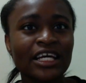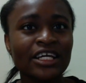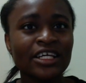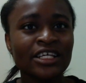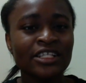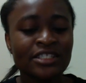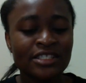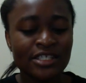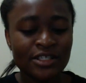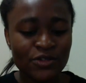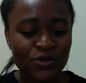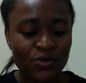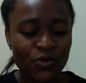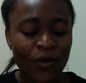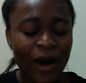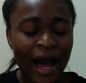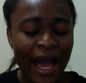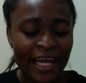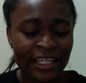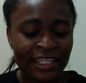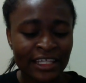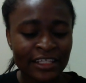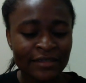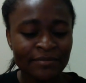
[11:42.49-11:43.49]

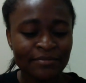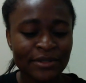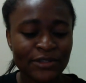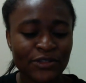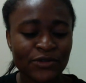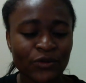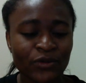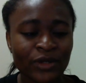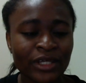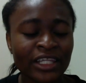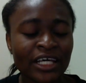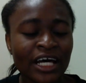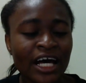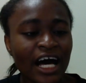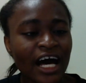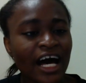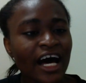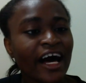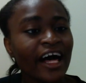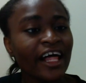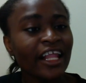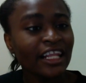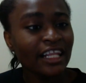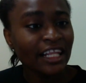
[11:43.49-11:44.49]
intertwining between
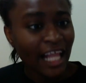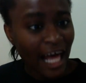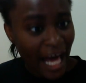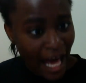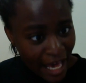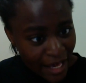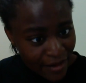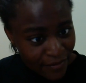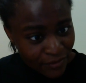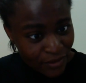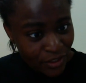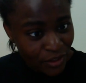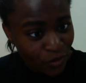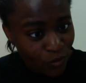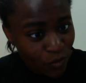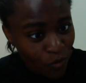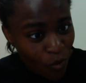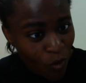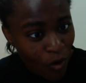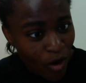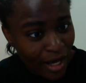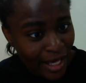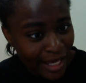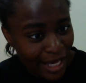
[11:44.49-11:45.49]
her life
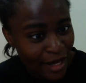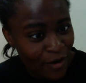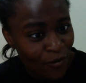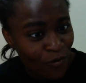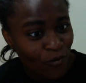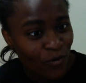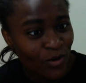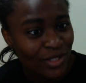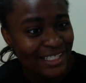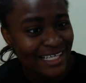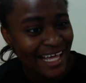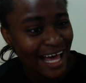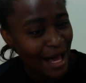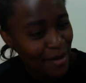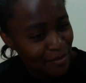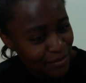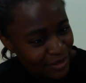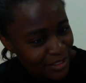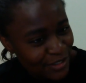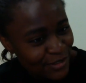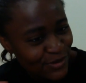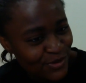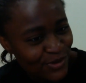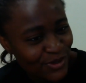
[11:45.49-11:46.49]
work and what's
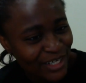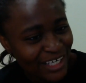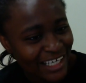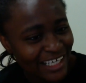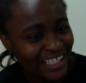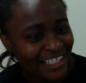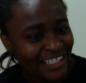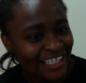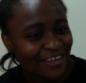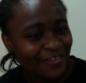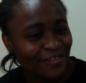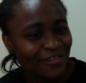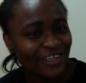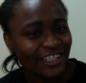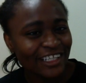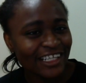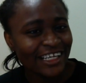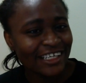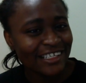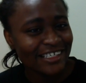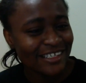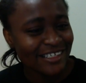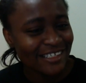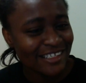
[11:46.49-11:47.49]
happening to her in her
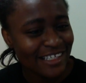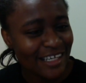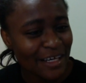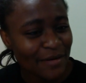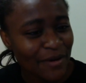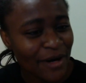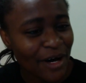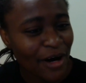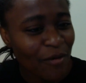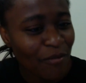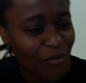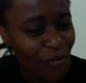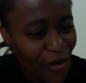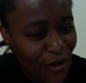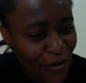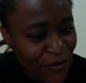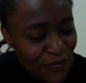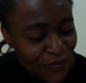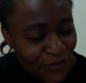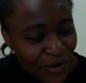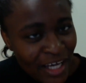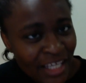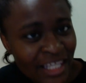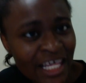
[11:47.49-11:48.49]
relationship, her
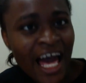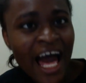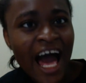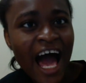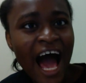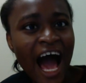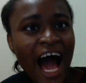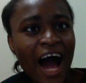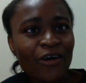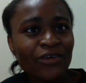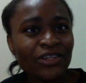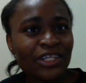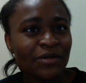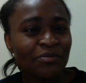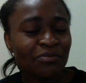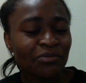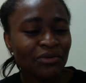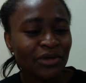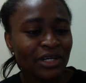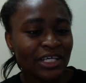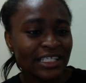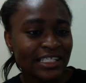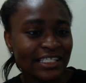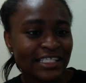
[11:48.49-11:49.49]
boyfriend, how they
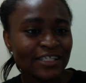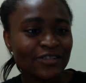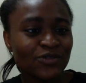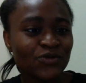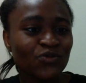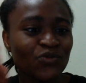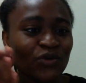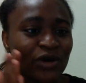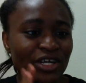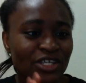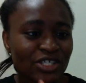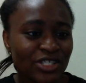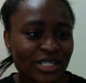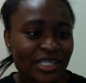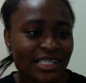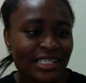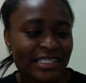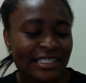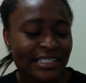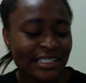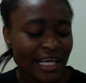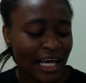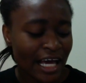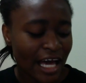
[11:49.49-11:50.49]
bring
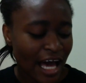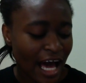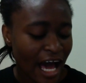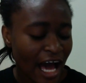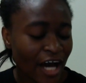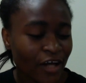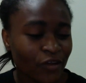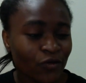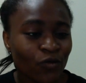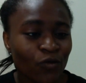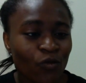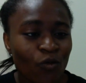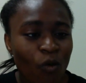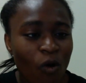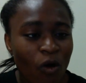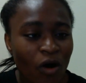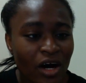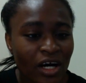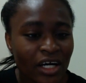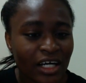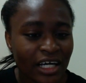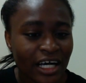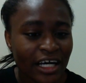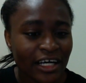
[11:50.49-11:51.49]
situations at
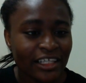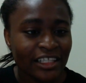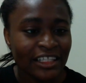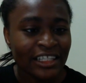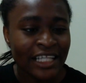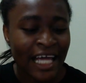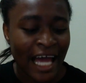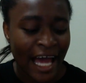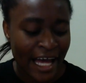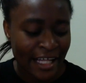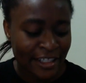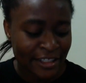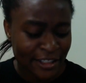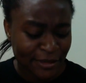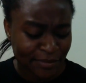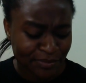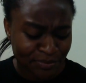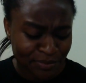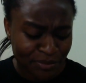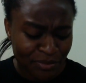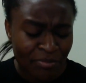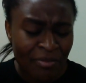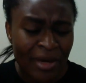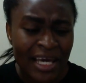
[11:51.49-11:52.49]
work that
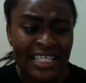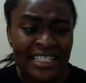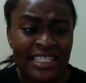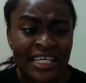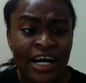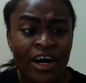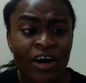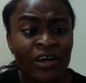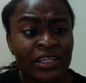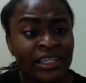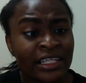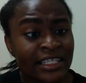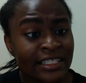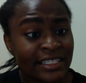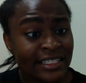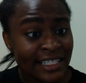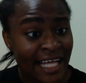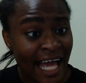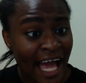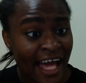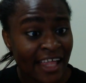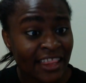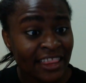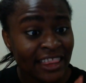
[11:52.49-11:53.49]
makes her
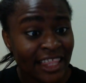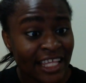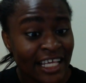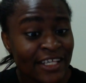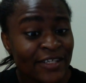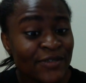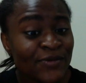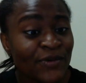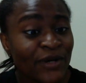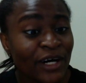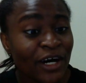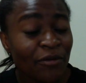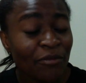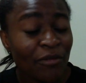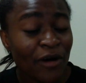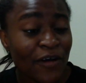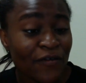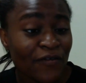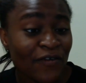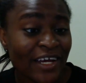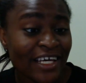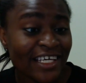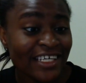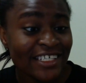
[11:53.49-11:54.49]
understand things with her
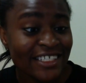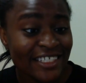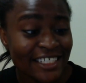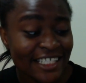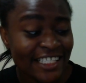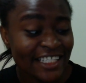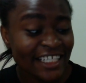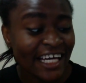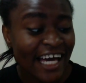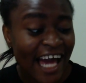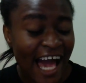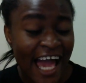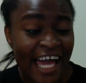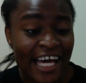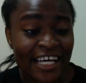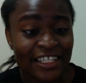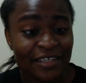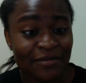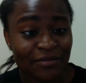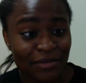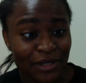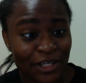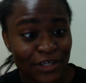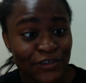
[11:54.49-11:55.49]
boyfriend. E.g., the guy at
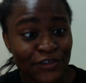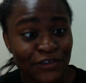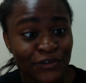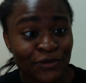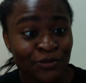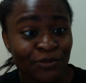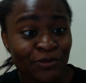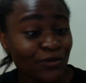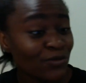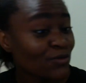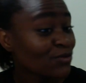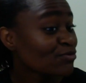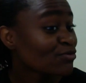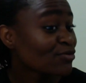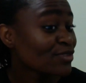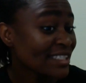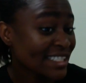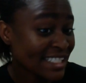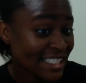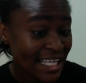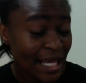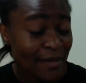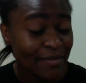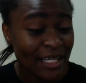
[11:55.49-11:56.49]
the bedroom who
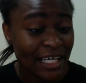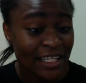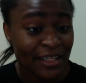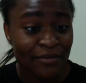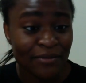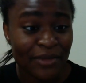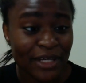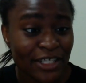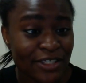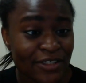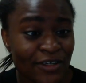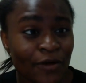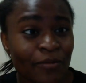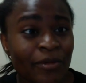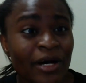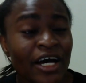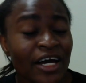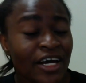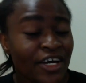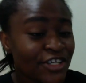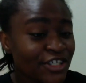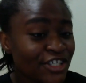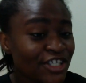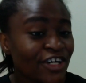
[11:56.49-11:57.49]
slept at the bathtub,
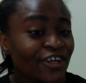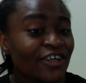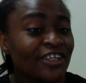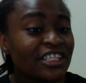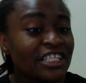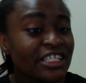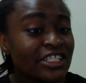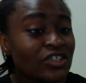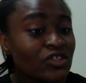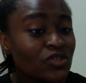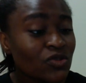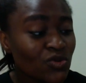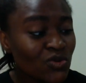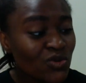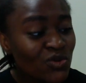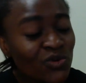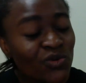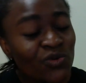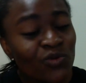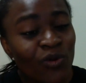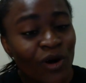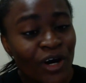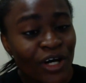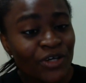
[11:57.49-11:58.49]
she
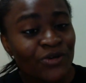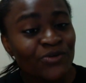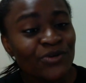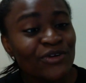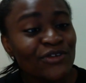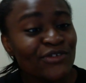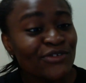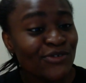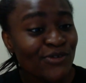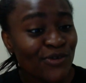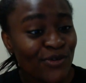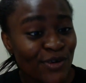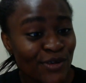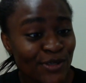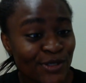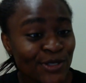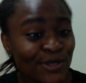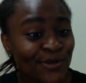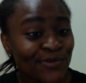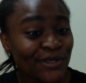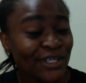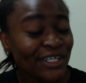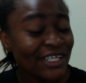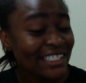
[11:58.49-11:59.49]
understood what he was going
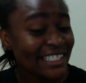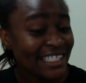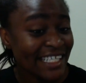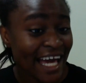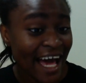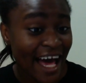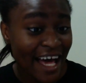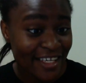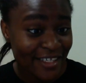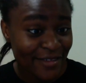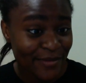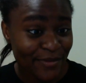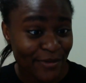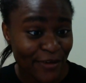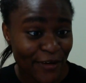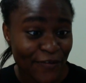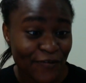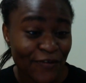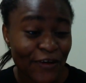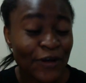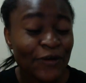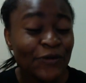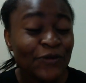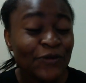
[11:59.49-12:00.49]
through because she has a boyfriend